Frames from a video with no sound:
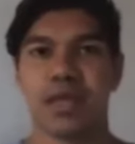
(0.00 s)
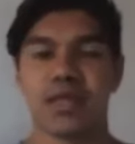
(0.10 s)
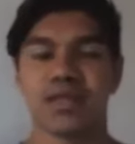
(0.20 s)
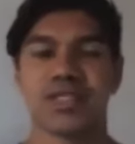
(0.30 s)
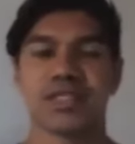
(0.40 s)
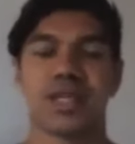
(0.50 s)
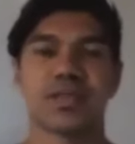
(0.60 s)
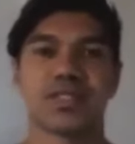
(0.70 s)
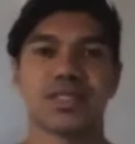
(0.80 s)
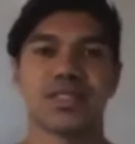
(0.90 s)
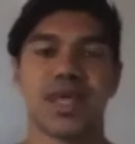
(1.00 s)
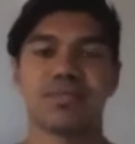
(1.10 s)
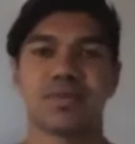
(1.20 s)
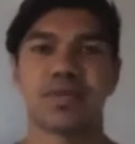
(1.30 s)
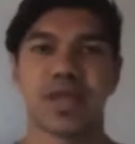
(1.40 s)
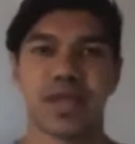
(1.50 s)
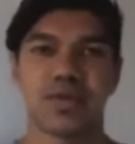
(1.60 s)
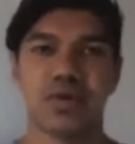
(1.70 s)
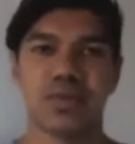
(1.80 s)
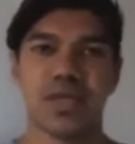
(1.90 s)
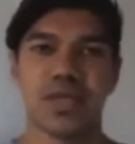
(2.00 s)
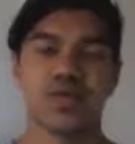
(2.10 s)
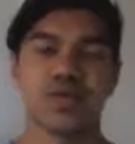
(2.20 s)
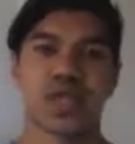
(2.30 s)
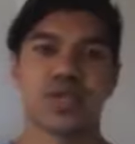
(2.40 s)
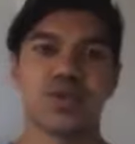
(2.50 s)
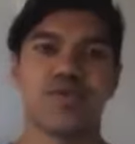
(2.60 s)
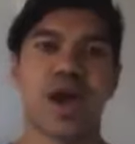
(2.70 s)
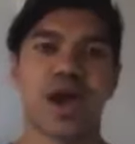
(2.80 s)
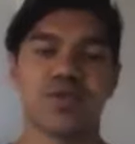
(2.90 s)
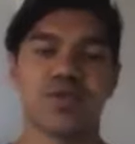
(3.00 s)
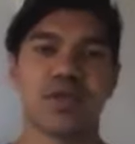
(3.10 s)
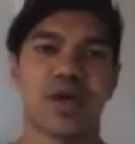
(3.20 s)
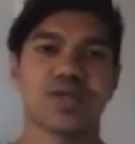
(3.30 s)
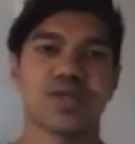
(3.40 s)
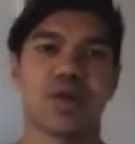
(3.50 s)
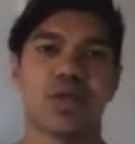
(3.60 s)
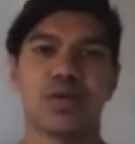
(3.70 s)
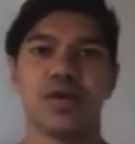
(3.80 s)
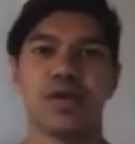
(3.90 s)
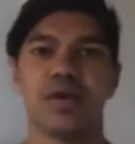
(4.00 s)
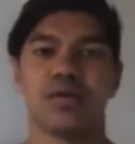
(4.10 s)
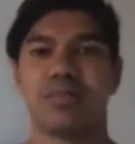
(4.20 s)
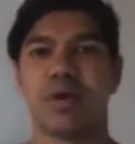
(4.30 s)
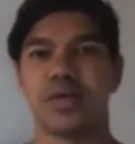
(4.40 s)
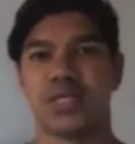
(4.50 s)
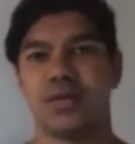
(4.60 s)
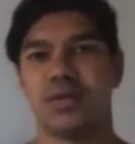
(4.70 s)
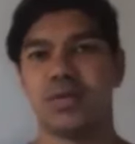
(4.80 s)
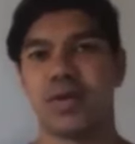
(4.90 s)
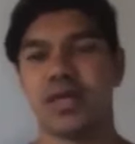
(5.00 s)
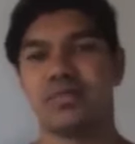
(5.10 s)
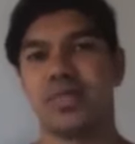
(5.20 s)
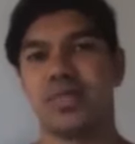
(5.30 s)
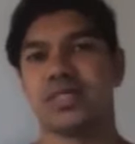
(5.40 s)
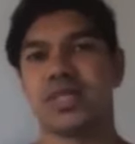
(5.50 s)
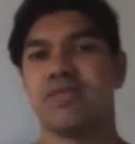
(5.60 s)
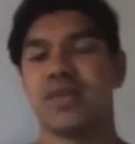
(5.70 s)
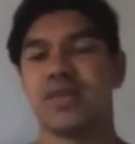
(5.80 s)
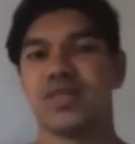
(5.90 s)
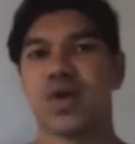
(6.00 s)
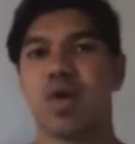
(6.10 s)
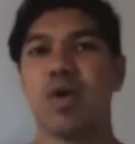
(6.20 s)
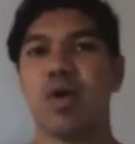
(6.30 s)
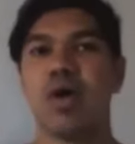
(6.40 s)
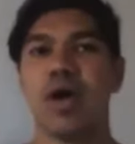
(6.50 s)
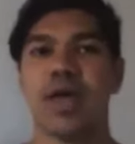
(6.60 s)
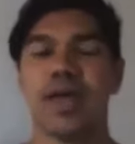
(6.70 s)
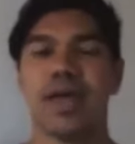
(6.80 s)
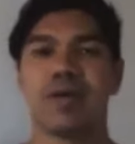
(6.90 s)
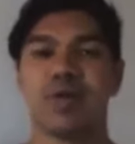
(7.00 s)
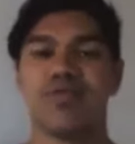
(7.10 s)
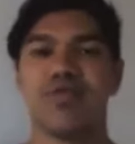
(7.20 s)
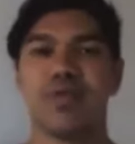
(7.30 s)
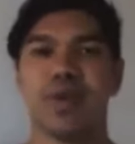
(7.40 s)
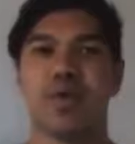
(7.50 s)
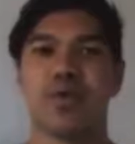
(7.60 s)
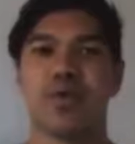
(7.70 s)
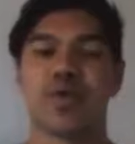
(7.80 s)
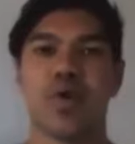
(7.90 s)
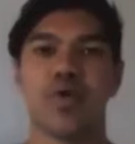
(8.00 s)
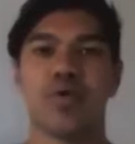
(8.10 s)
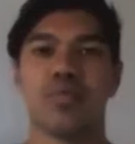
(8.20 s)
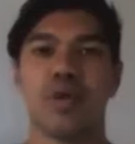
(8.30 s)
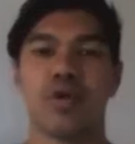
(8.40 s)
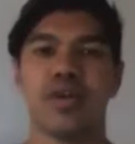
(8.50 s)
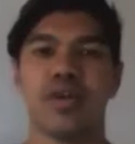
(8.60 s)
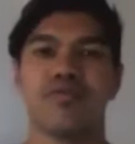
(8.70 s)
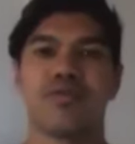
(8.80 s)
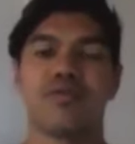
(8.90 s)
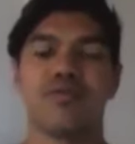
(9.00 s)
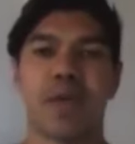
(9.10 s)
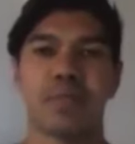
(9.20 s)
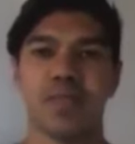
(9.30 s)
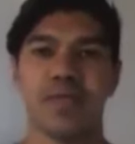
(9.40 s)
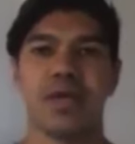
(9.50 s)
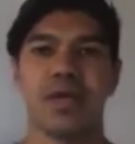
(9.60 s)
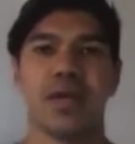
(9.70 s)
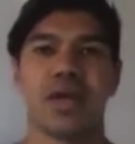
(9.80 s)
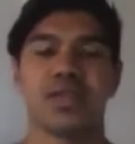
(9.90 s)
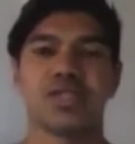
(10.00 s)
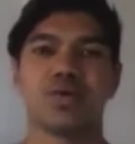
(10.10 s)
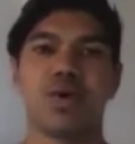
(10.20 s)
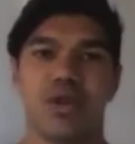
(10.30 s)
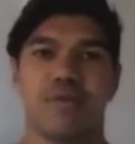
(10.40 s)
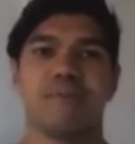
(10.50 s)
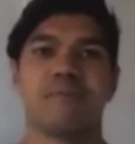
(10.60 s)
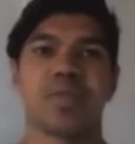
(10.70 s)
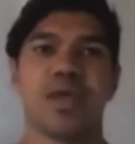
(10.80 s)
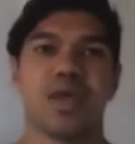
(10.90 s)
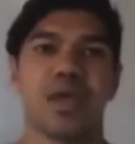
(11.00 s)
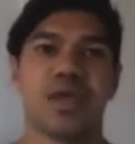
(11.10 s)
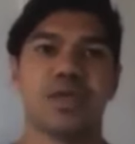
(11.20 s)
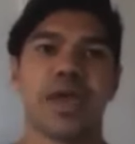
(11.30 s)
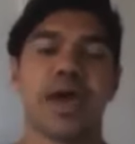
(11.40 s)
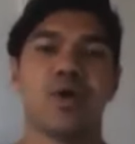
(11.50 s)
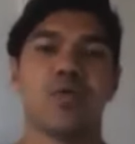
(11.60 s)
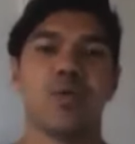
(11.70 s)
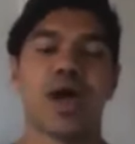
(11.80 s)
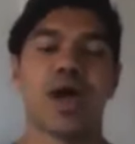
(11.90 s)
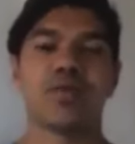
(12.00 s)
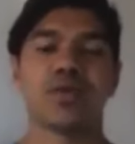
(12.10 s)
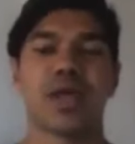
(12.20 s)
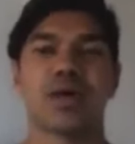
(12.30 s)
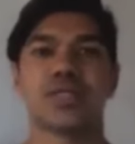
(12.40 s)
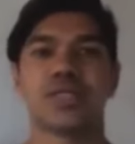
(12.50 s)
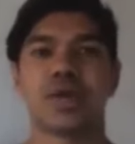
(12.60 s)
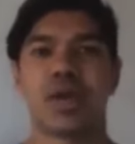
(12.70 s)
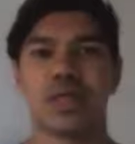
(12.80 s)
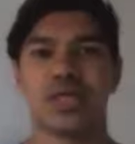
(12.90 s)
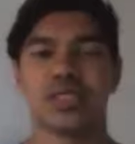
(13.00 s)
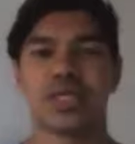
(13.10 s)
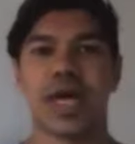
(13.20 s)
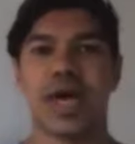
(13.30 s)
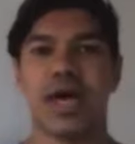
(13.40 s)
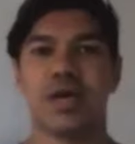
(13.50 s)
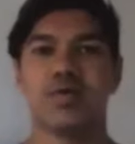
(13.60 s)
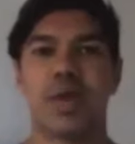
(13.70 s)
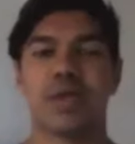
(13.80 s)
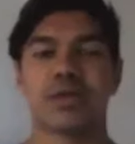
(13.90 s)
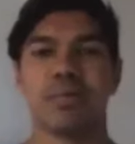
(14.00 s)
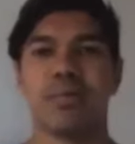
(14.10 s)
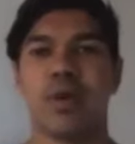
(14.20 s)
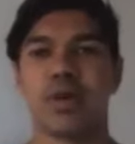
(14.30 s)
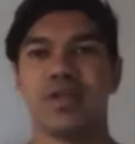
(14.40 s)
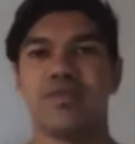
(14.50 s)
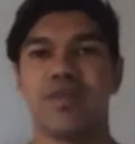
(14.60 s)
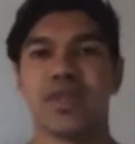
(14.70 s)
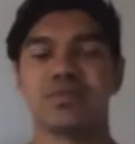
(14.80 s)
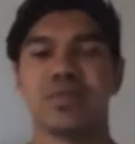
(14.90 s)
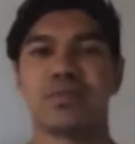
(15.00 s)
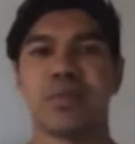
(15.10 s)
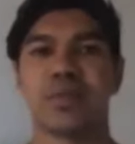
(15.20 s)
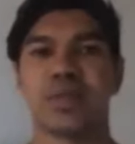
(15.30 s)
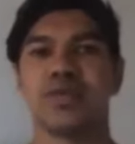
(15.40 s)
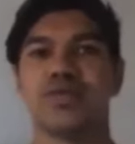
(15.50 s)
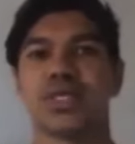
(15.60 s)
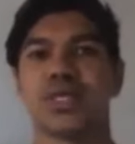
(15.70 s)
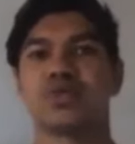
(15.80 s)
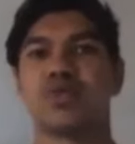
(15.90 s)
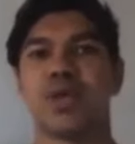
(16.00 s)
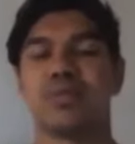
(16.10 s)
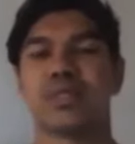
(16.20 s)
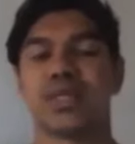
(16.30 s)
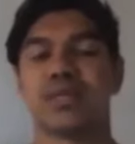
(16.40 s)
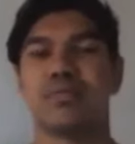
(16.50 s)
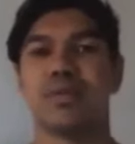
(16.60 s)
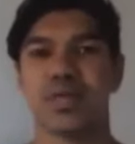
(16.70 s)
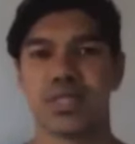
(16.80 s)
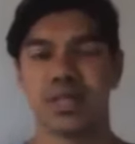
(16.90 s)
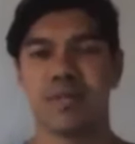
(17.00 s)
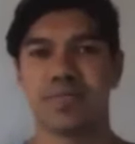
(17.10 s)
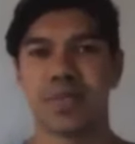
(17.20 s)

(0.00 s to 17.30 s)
Now let's just take this example that I normally use, that you have a $100,000 deposit, whether it be savings or equity from your own home or gift from family and so on. Now, with $100,000, you went and bought an investment property using a 20% deposit.